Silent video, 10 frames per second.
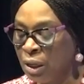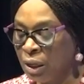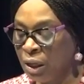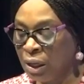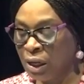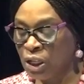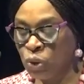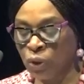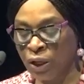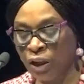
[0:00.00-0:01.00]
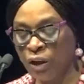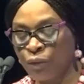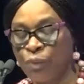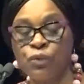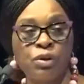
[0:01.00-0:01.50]
as we help
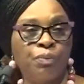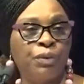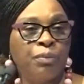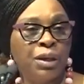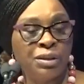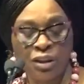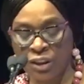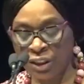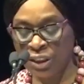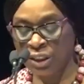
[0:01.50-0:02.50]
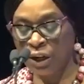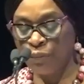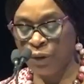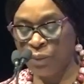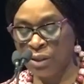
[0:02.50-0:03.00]
them to implement the digital
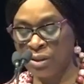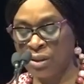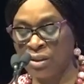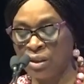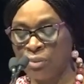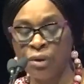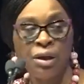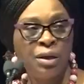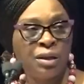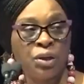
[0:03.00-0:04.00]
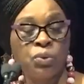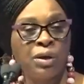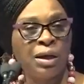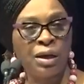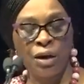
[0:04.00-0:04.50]
payment system that
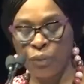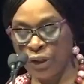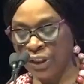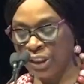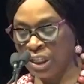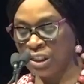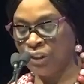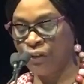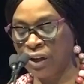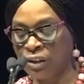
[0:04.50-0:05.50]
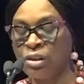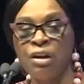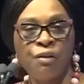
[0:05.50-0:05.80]
will allow money transfers,